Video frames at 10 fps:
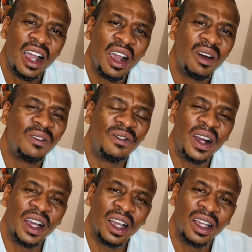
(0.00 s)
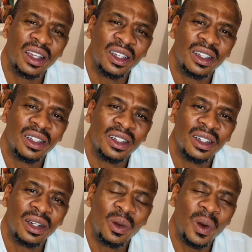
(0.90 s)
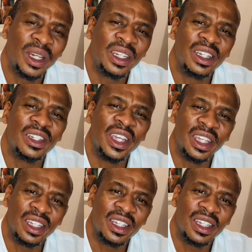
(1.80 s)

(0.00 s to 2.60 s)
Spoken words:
how far one can take.